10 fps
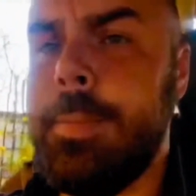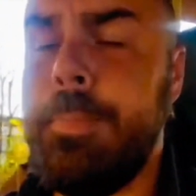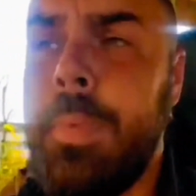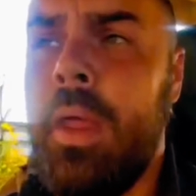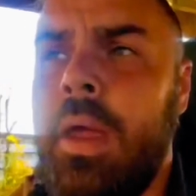
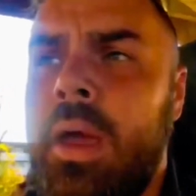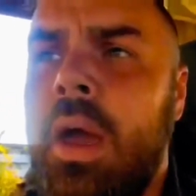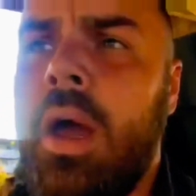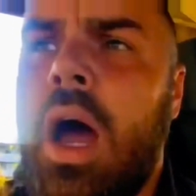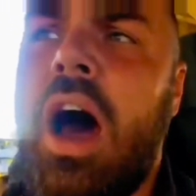
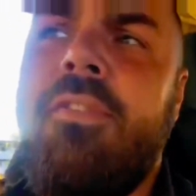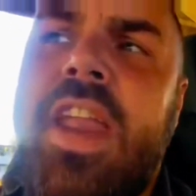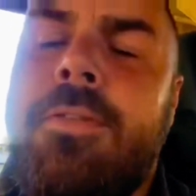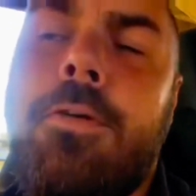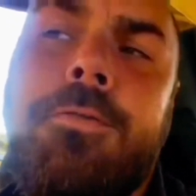I've
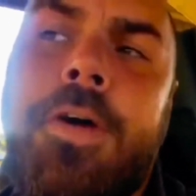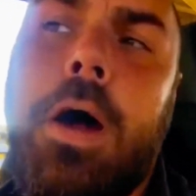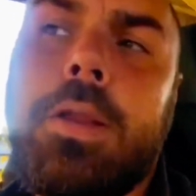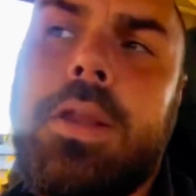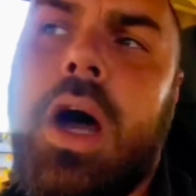never
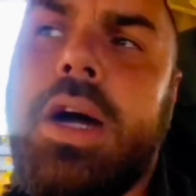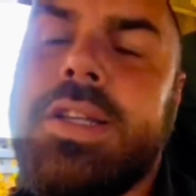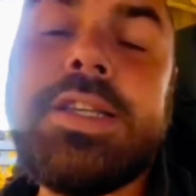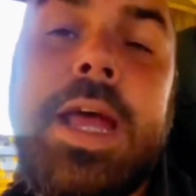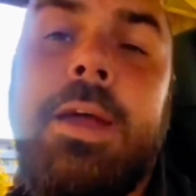felt
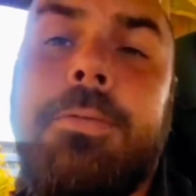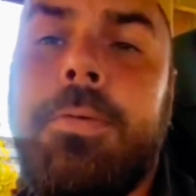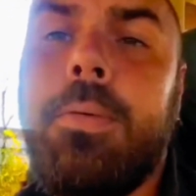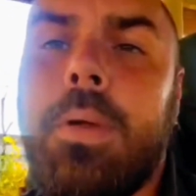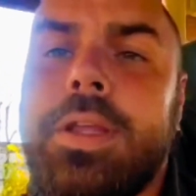unsafe
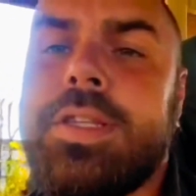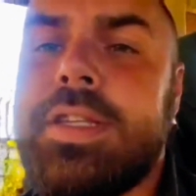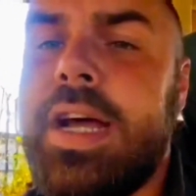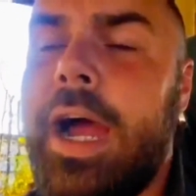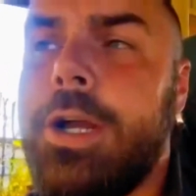this
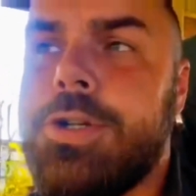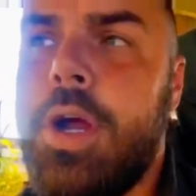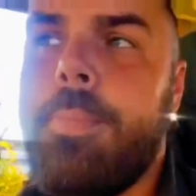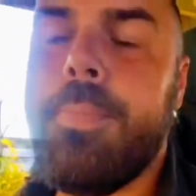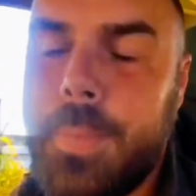entire
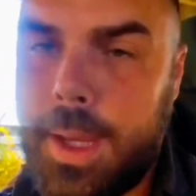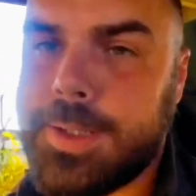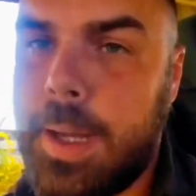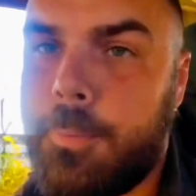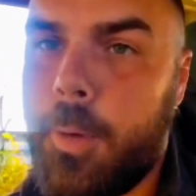trip,
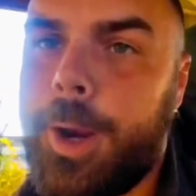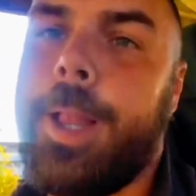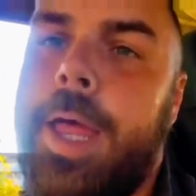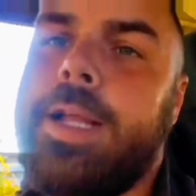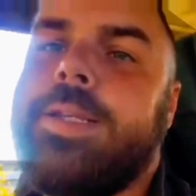except we're in
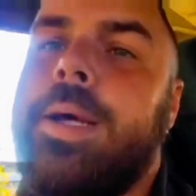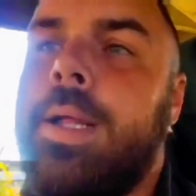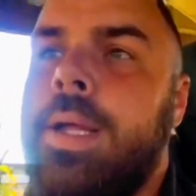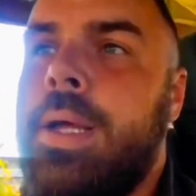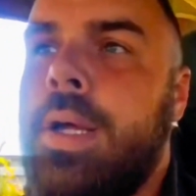Atlanta.
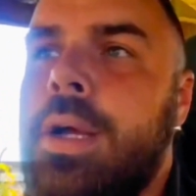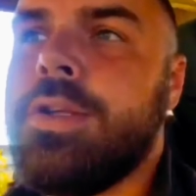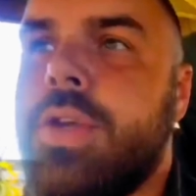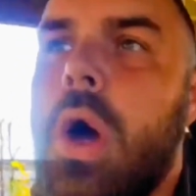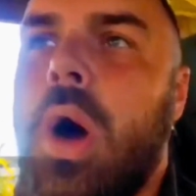
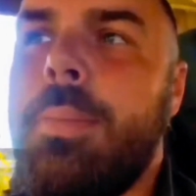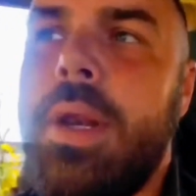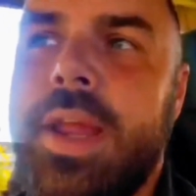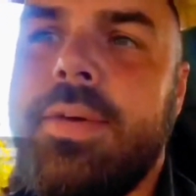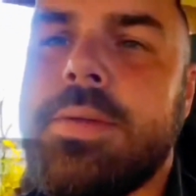So I'm going
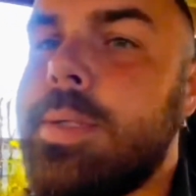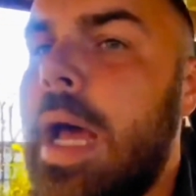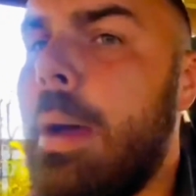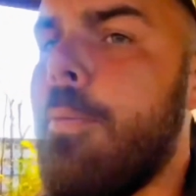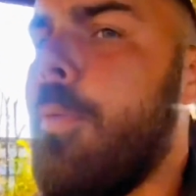to give it some
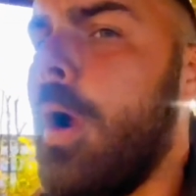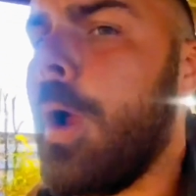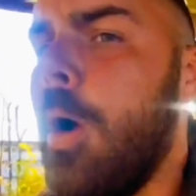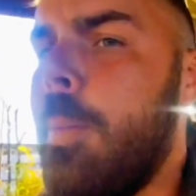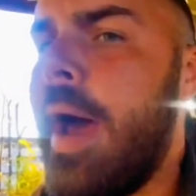time before I
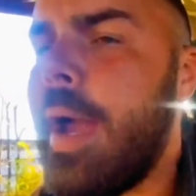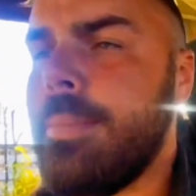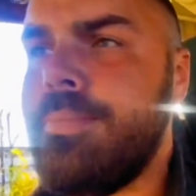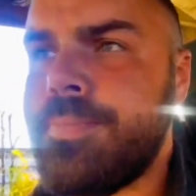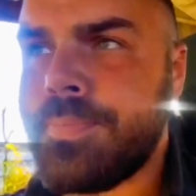go back.
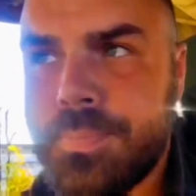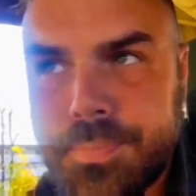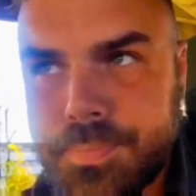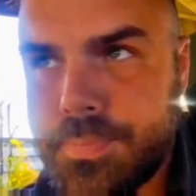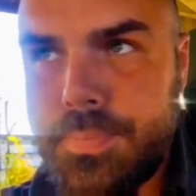
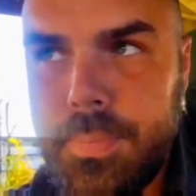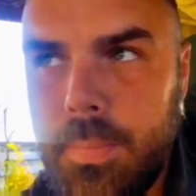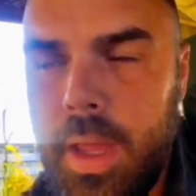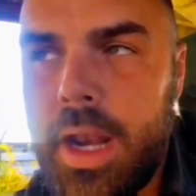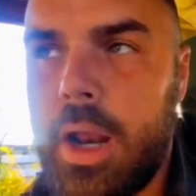
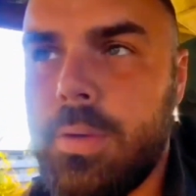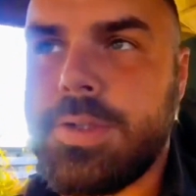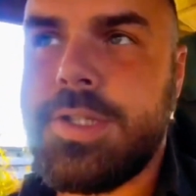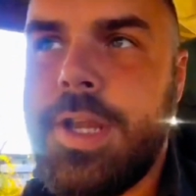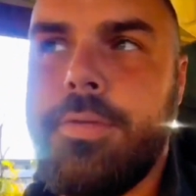And I don't
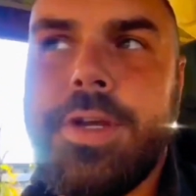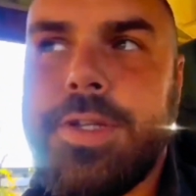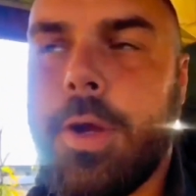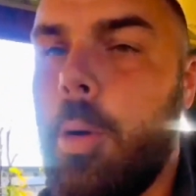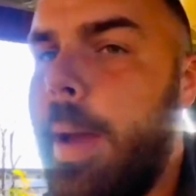see a reason
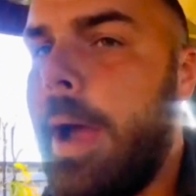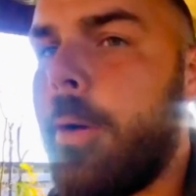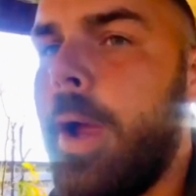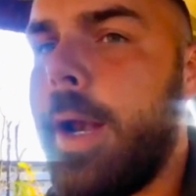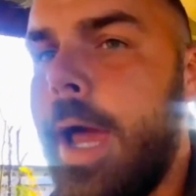to go back
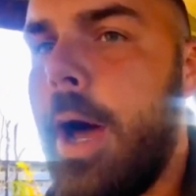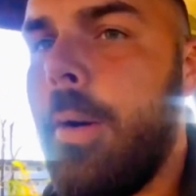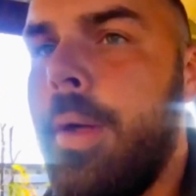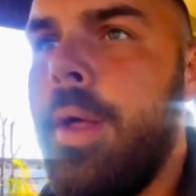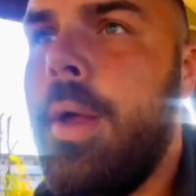right now.
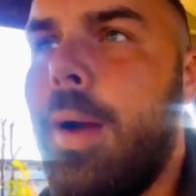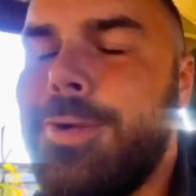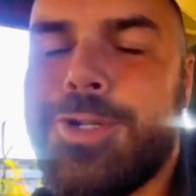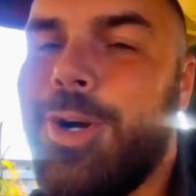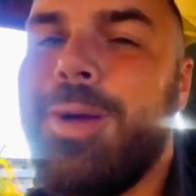I'm
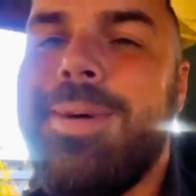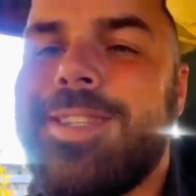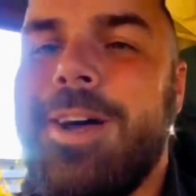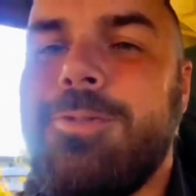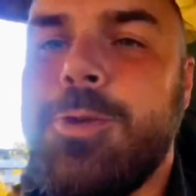enjoying
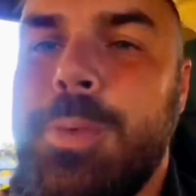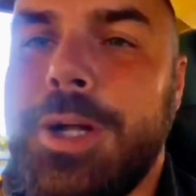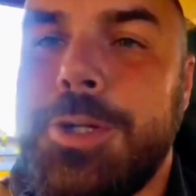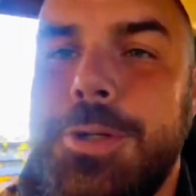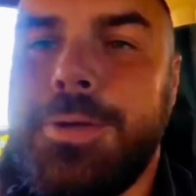myself too much.